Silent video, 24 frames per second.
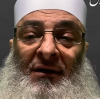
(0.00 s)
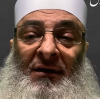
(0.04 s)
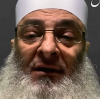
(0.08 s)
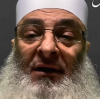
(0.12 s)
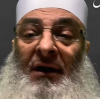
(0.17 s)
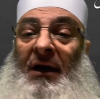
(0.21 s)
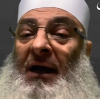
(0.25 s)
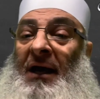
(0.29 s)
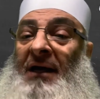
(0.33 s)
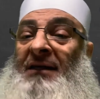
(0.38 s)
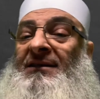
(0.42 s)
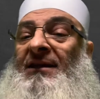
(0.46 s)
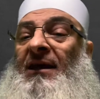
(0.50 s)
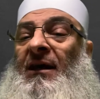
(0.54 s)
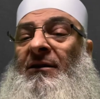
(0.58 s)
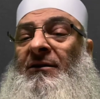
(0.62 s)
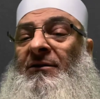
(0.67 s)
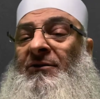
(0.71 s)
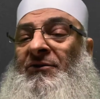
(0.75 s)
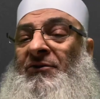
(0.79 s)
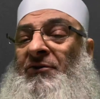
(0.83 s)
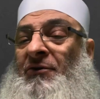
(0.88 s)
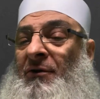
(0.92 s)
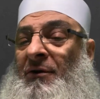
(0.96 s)
Azan
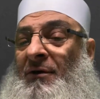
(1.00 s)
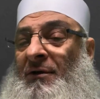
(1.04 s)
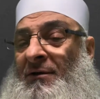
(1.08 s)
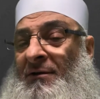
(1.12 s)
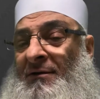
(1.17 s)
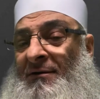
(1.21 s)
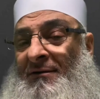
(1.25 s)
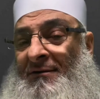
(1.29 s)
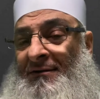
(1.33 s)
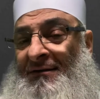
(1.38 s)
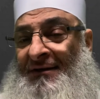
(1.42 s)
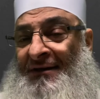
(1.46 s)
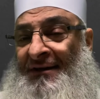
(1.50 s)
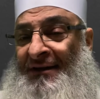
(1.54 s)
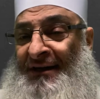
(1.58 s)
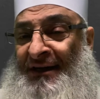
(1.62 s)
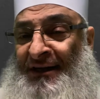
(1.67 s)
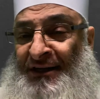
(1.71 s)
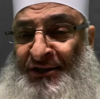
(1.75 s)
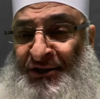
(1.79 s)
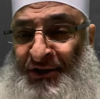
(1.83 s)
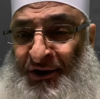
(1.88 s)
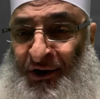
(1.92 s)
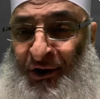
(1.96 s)
al-Zuhr
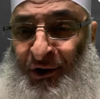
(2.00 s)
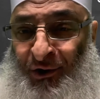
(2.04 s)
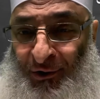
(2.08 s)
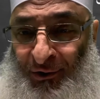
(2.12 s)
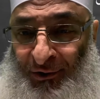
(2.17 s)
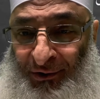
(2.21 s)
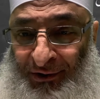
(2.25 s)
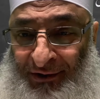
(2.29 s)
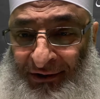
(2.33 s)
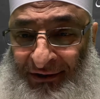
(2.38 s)
is called.